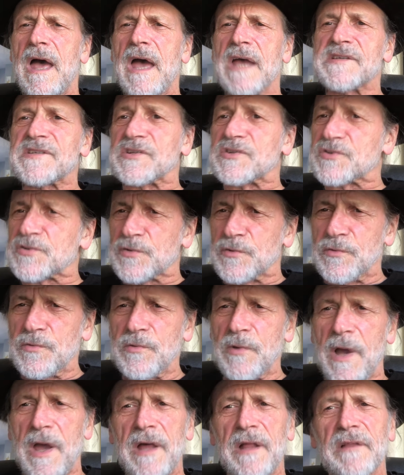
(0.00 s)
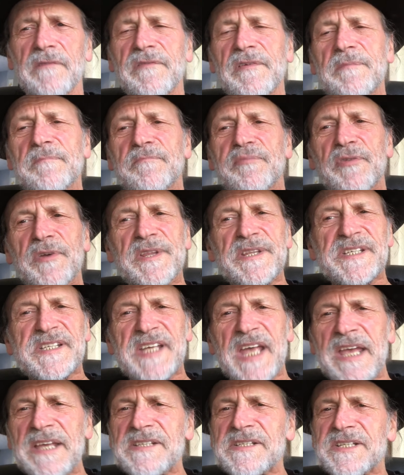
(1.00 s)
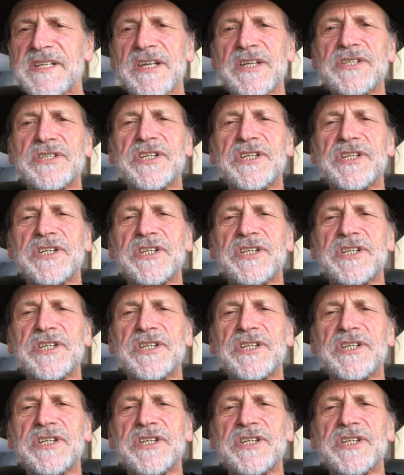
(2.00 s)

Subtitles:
As a true elven princess,